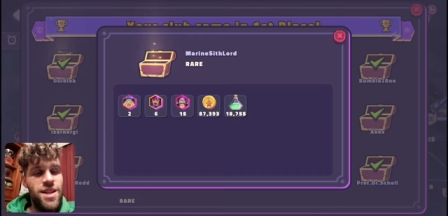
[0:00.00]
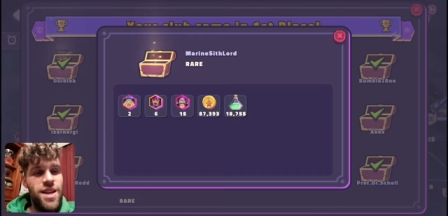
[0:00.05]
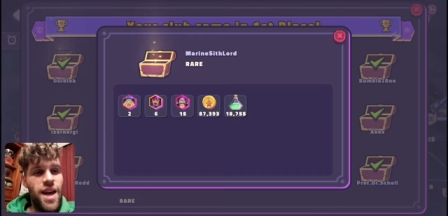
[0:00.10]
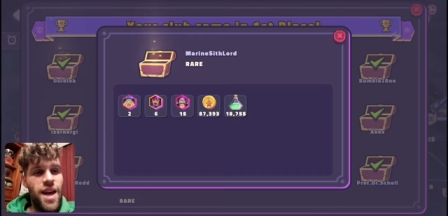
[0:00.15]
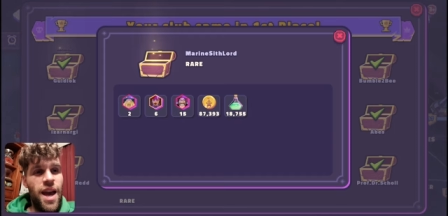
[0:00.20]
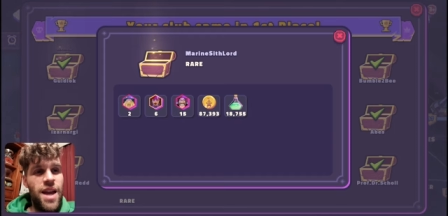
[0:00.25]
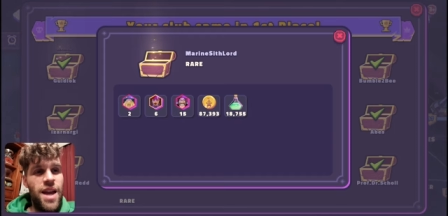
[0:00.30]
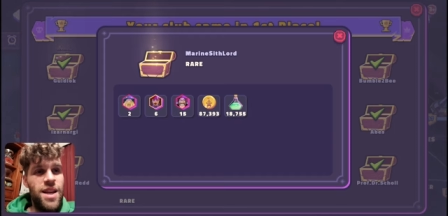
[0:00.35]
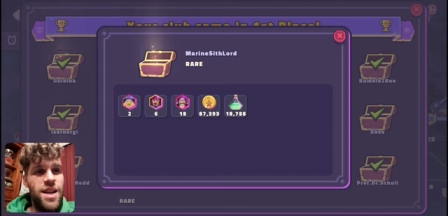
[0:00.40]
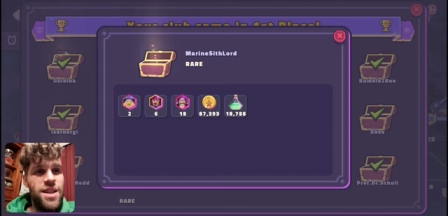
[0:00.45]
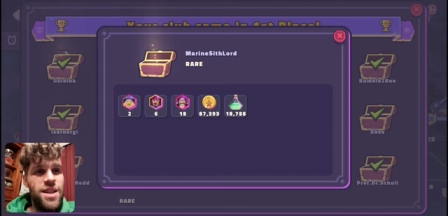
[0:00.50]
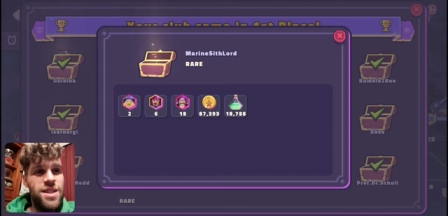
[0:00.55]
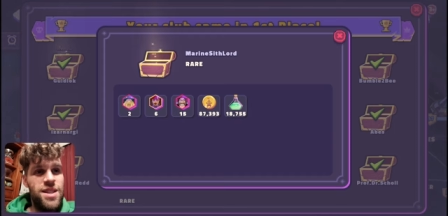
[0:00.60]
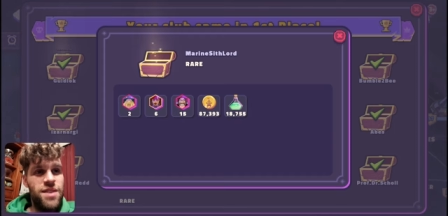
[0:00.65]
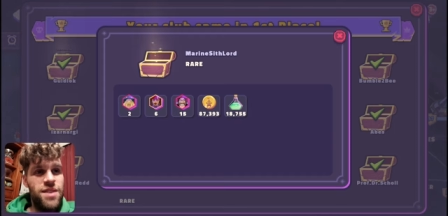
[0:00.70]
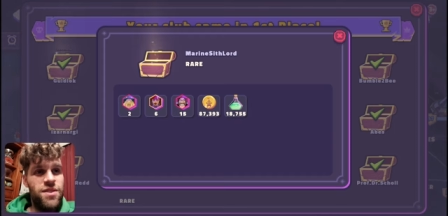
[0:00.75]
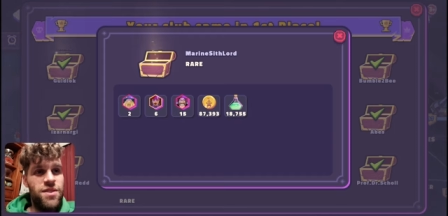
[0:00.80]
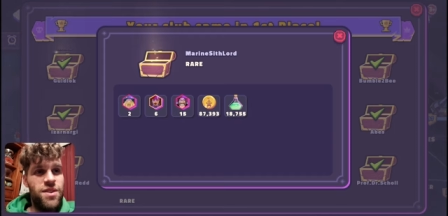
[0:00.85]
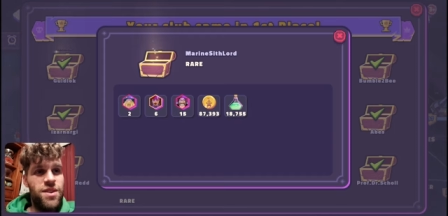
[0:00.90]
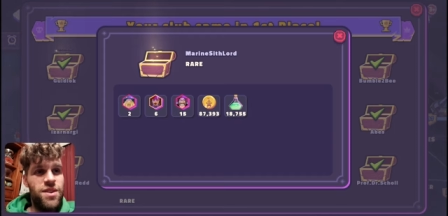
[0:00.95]

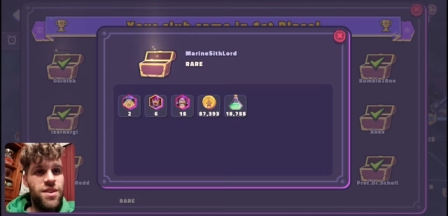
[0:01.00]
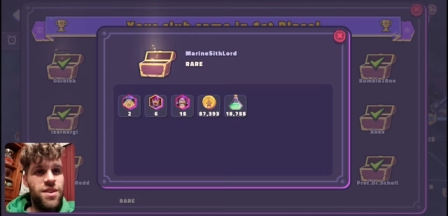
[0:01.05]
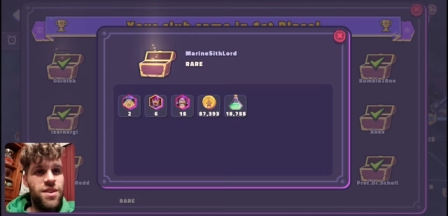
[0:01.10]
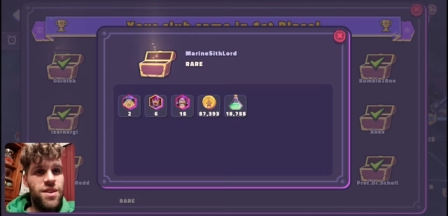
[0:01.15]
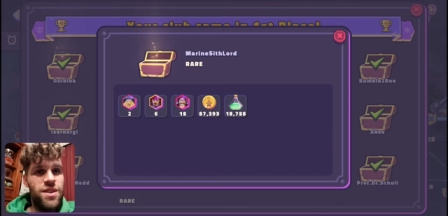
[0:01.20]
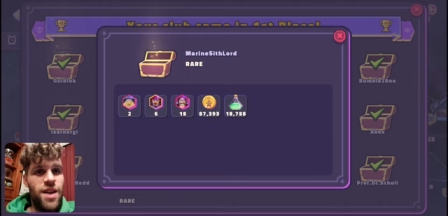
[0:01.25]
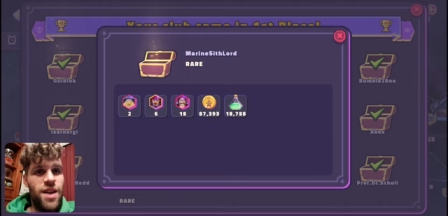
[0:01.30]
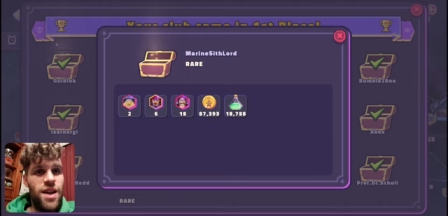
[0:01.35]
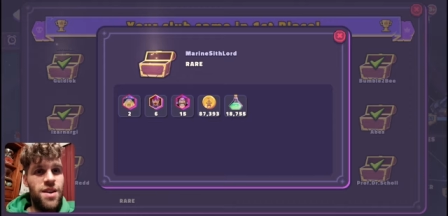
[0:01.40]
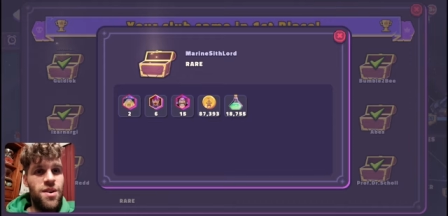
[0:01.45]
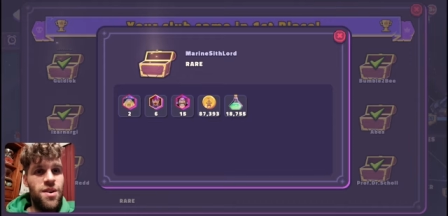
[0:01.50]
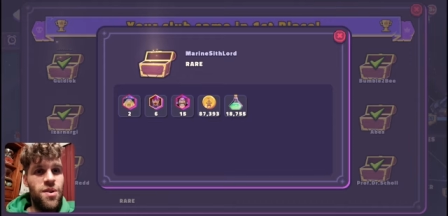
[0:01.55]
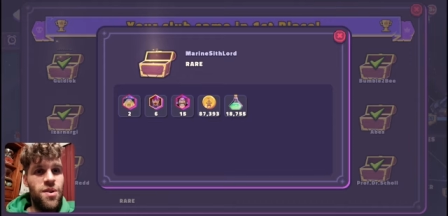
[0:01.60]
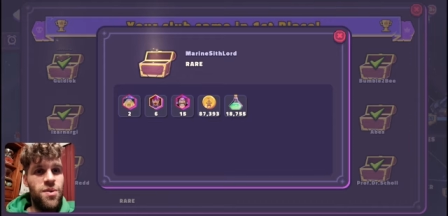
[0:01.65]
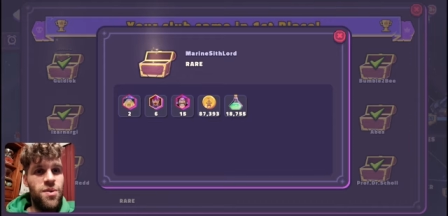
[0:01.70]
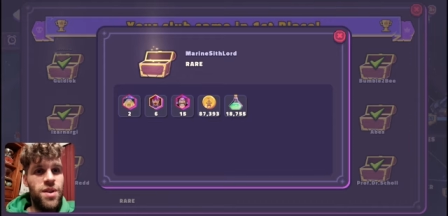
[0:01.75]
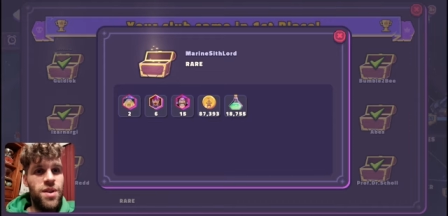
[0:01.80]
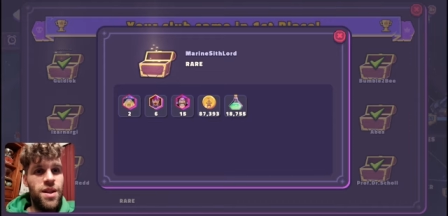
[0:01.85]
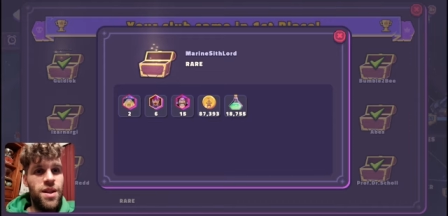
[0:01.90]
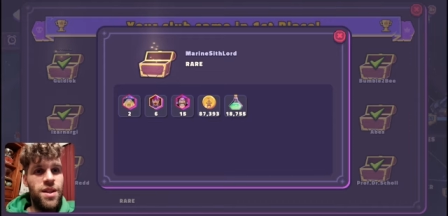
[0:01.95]
87k
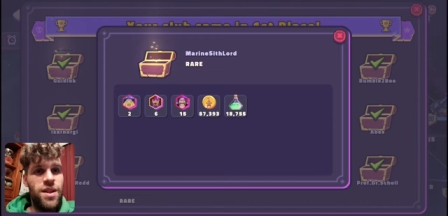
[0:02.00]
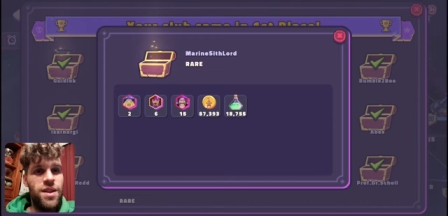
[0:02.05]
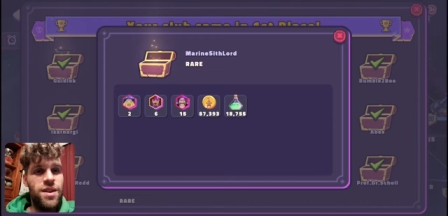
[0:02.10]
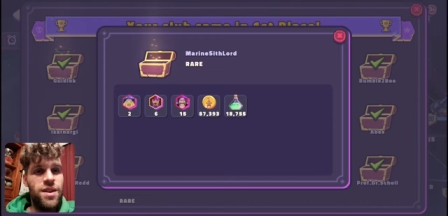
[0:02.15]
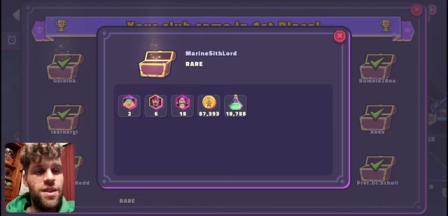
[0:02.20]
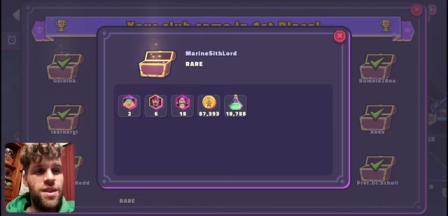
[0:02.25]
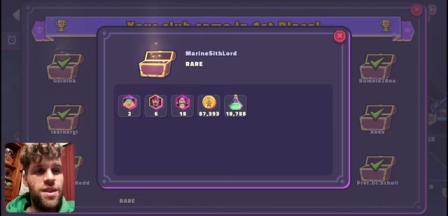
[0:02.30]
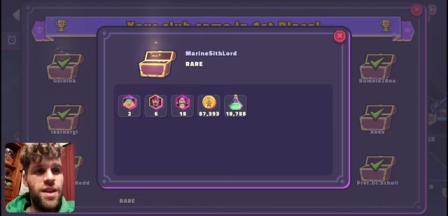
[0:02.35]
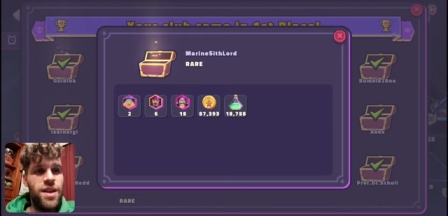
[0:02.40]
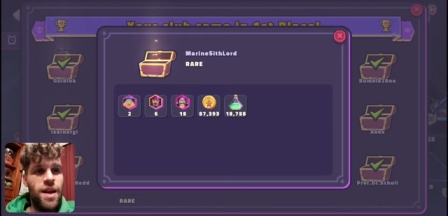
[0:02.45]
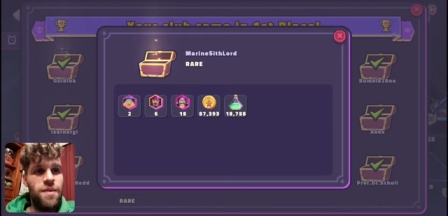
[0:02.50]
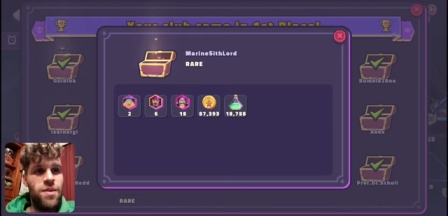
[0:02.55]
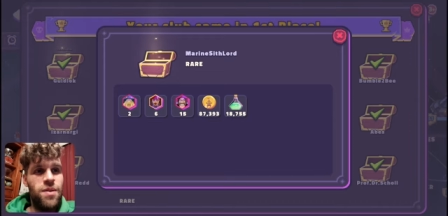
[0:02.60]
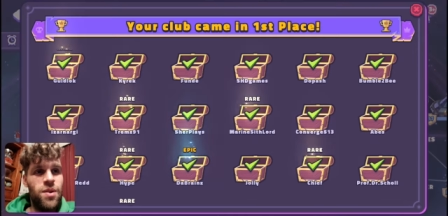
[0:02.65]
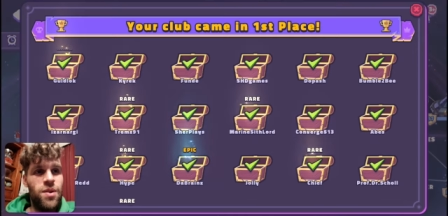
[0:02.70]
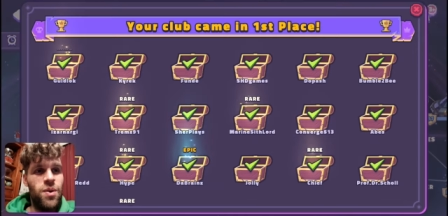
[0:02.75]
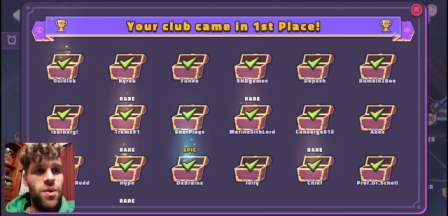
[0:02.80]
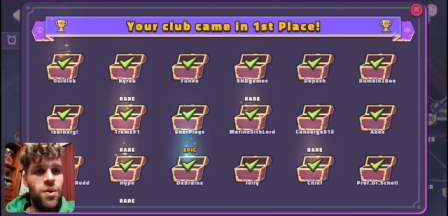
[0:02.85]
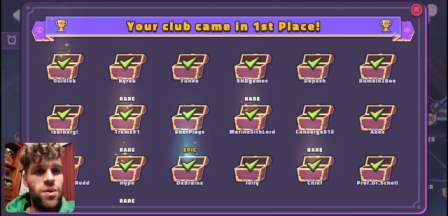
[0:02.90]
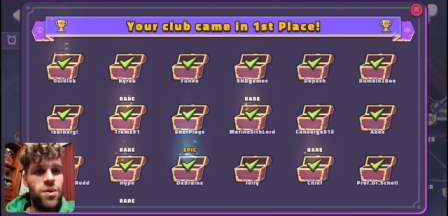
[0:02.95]
gold and then the captain
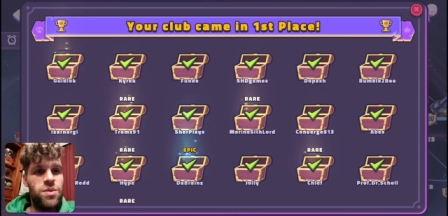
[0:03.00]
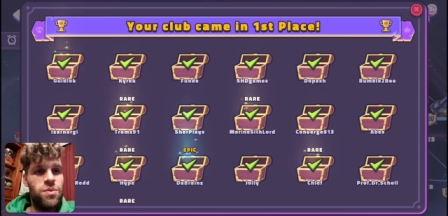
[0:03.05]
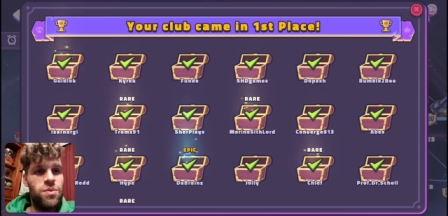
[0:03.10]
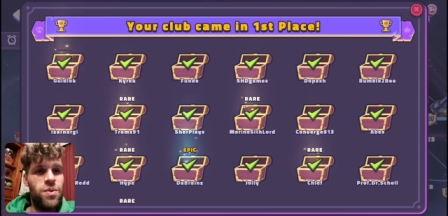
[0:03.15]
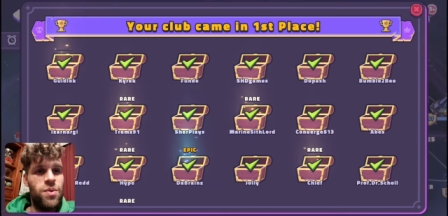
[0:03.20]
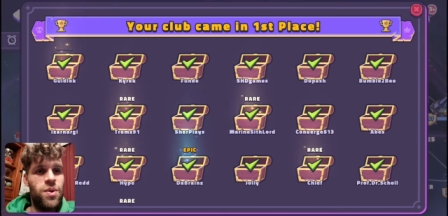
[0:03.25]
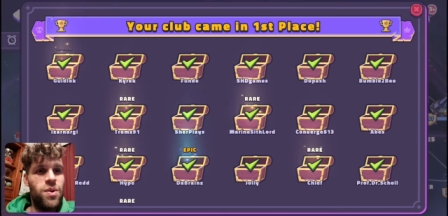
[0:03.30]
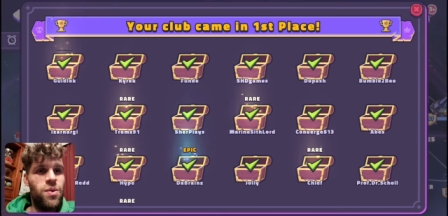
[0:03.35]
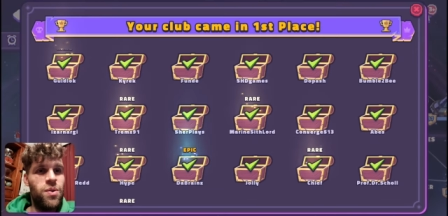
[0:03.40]
hooks were